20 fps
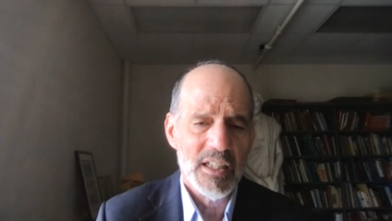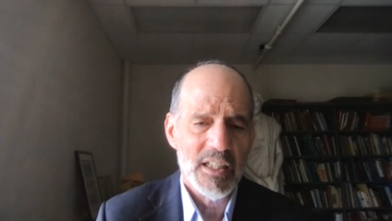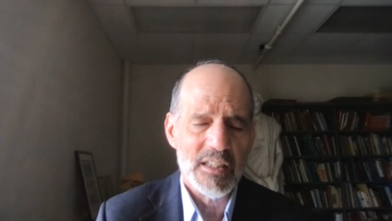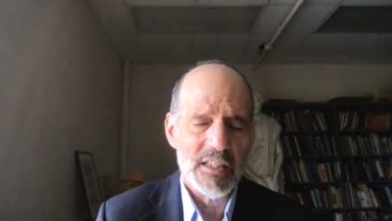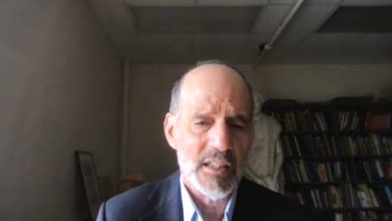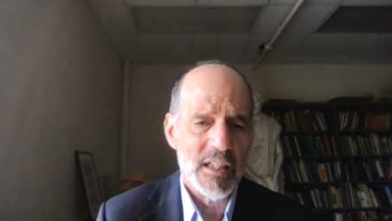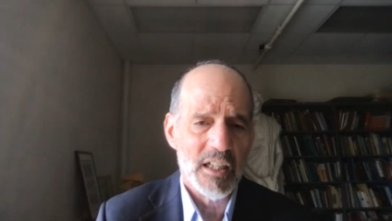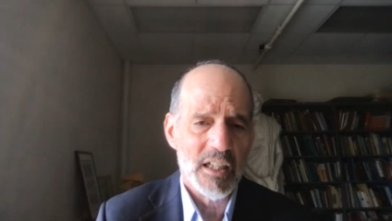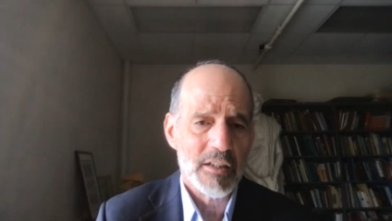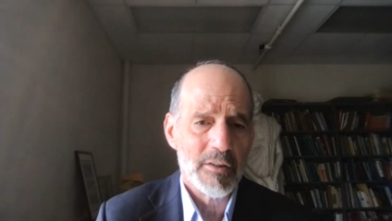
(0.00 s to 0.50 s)

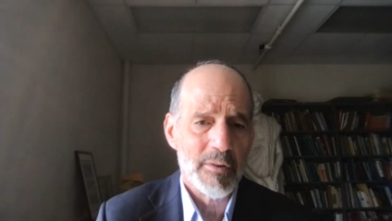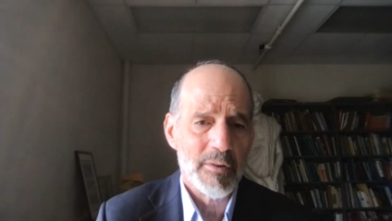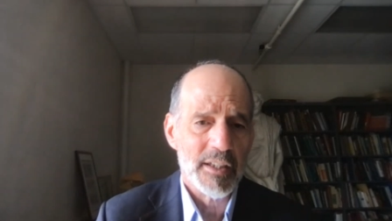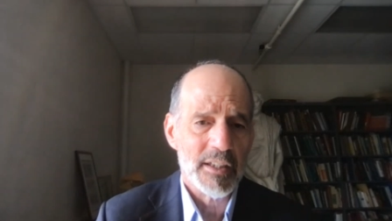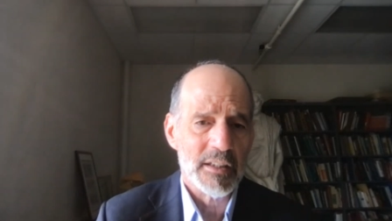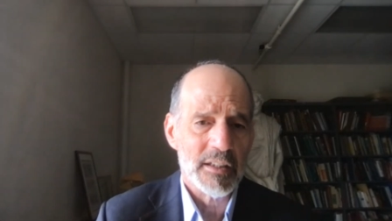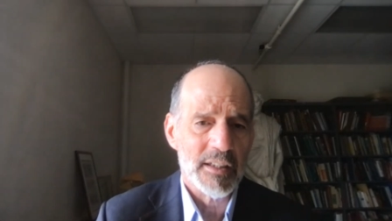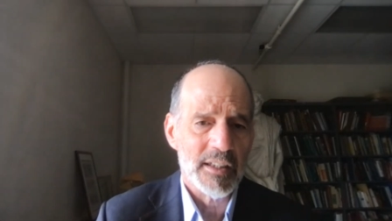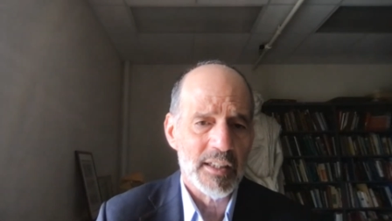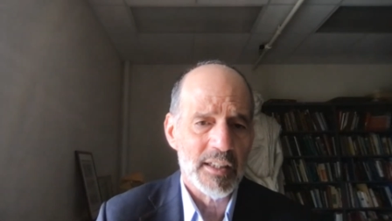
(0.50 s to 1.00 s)
He's not
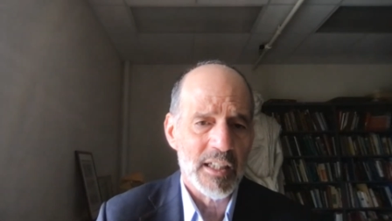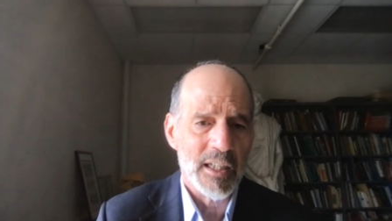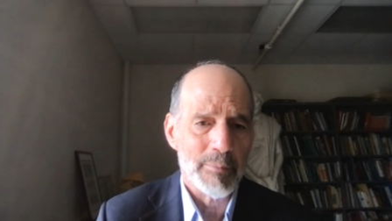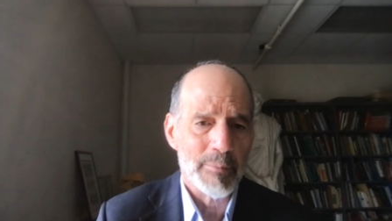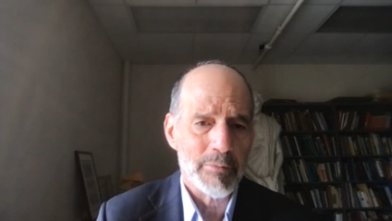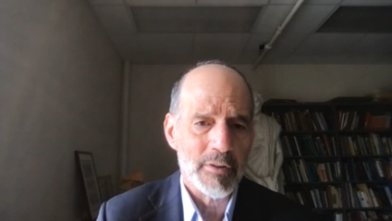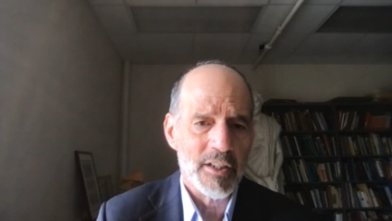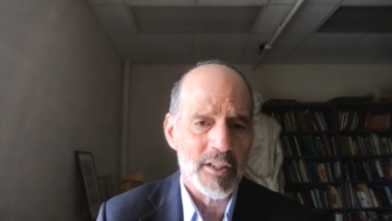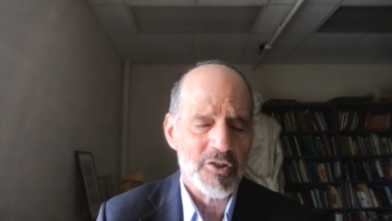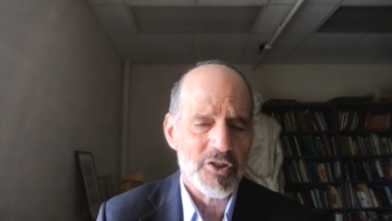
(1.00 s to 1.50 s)
great at leading
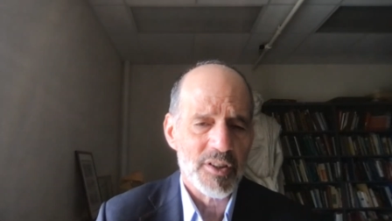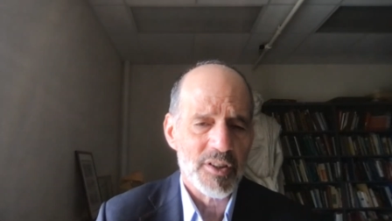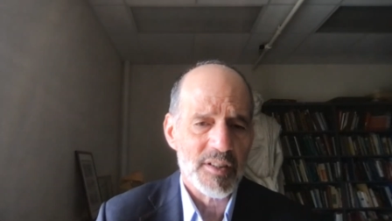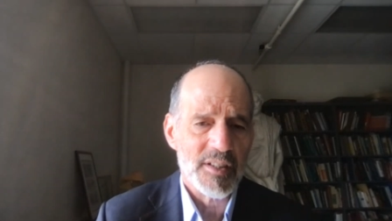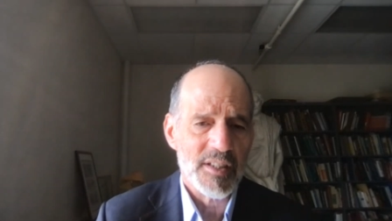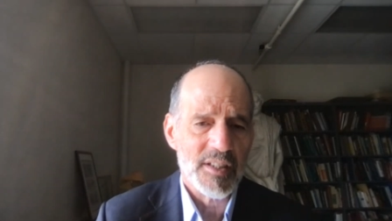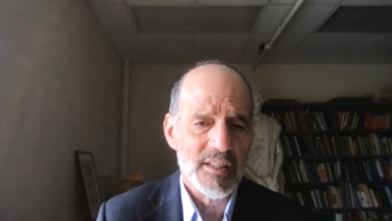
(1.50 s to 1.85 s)
operations.